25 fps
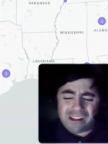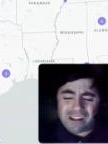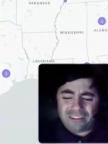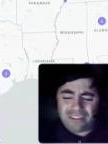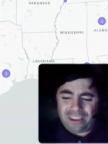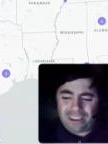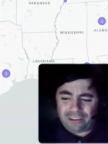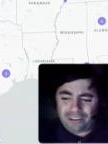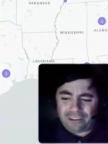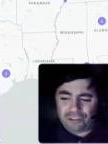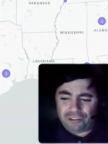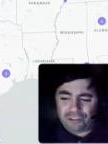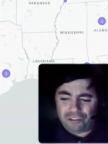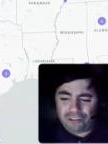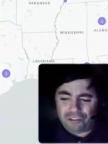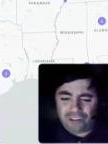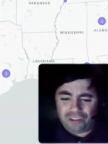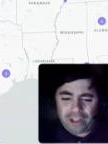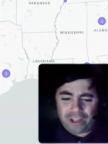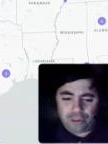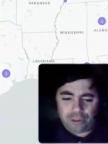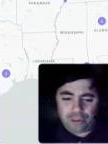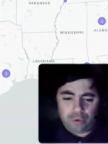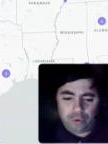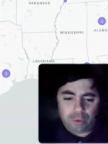Texas is
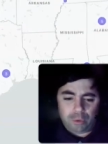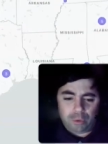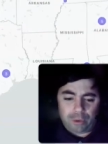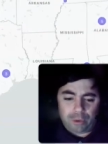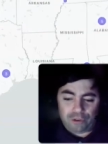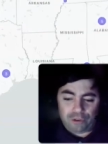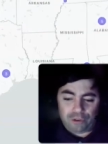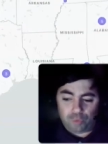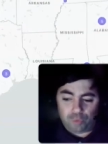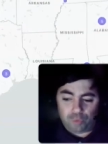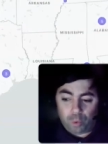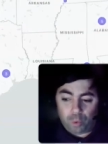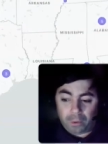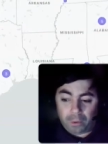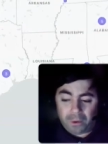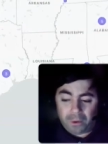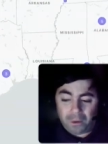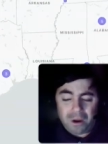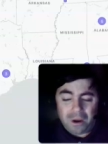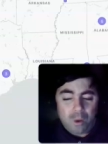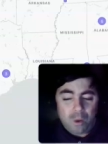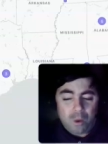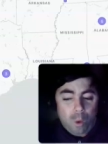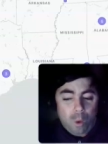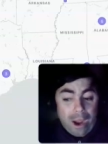not doing wastewater?
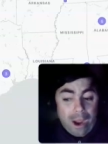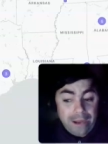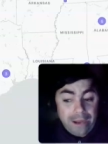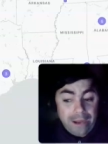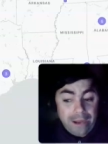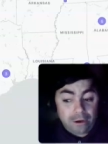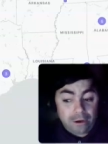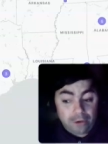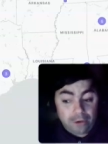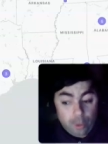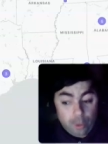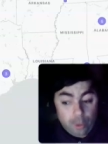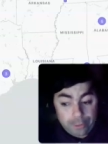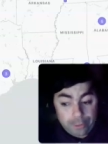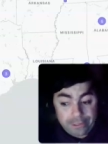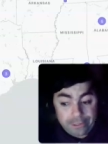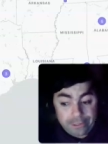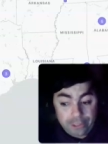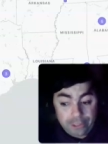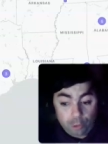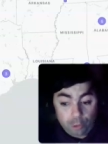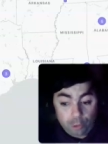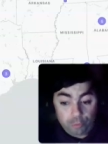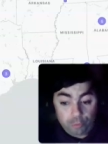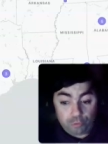Well, I don't know what the
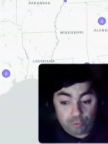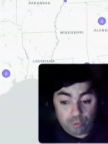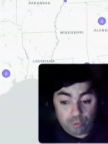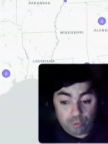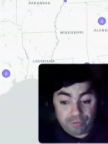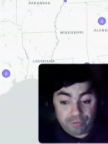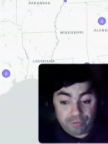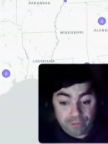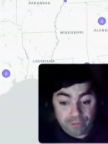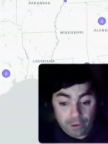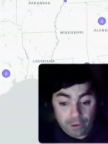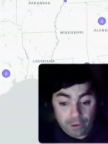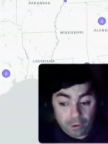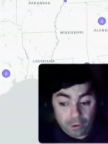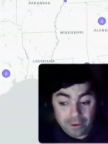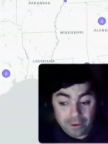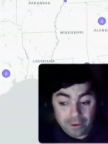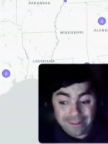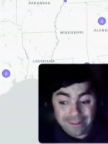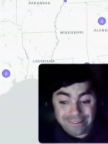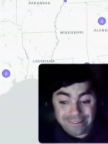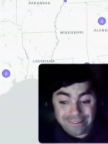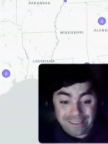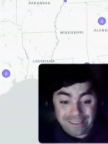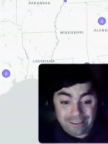deal was with their
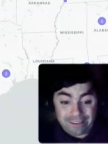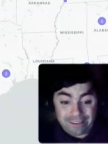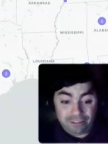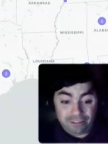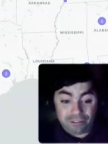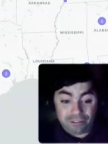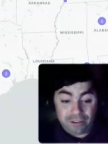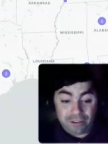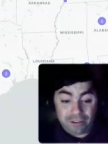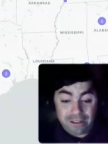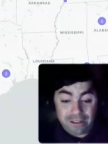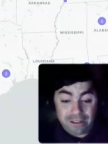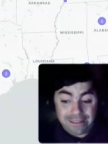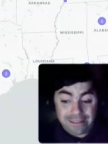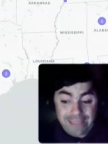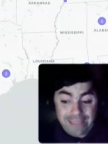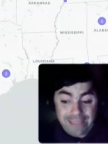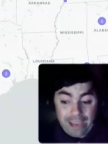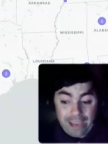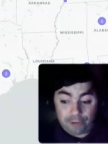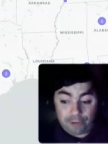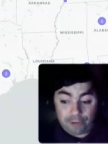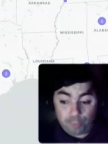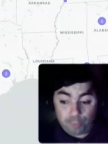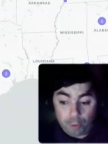Texas
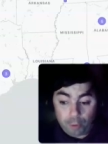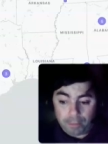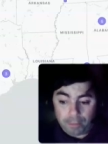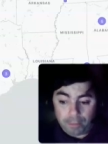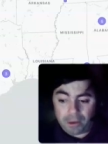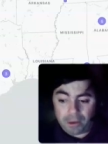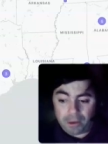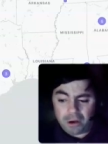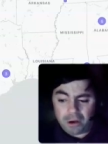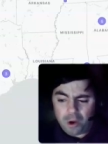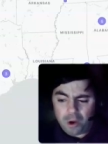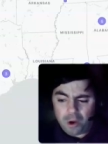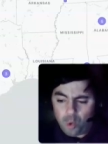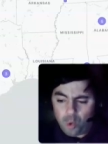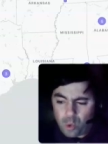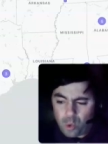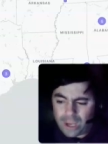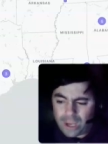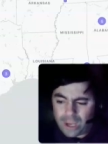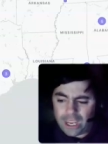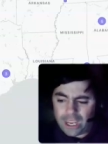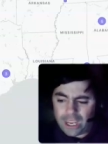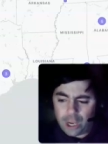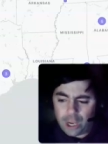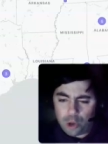dashboard, but we
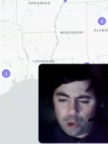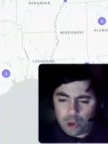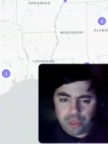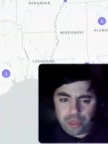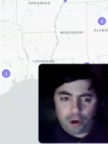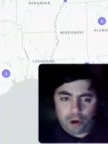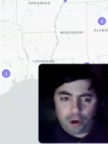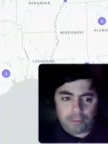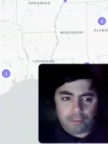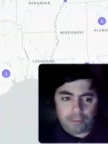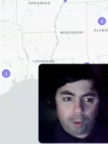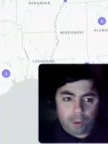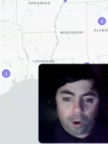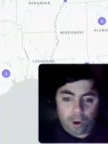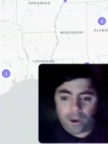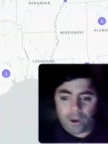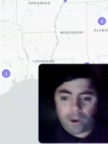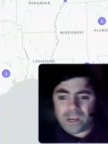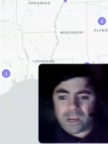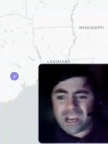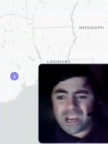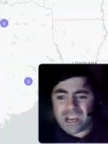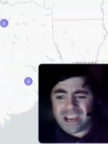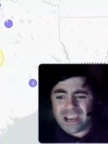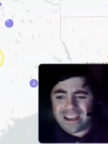can go third
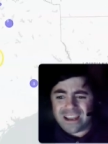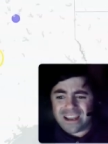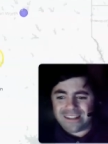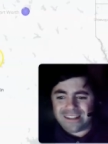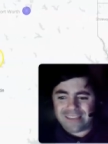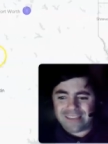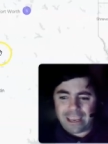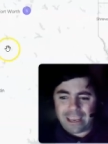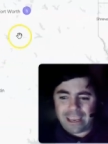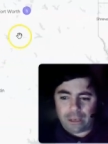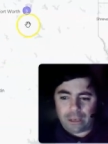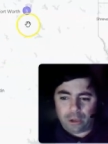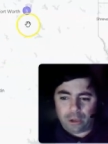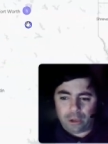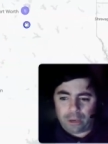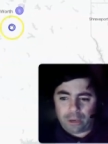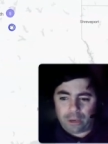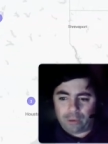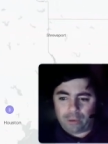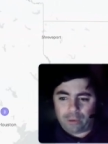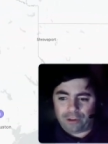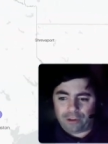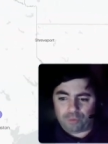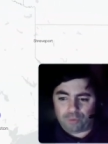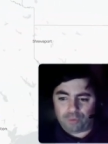party and take a look at
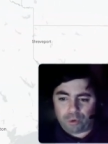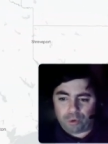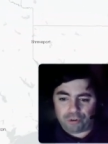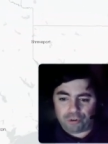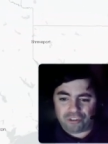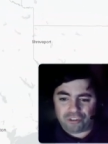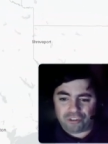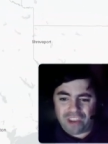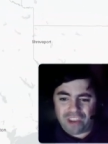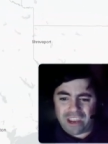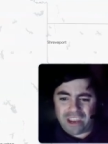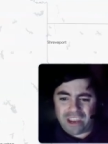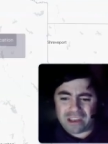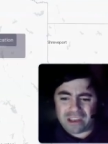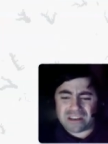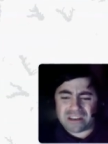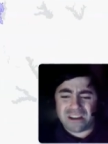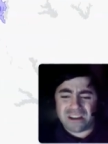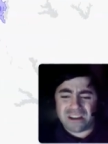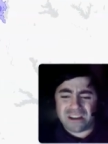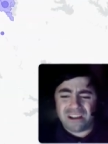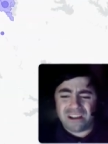Wastewater Scan.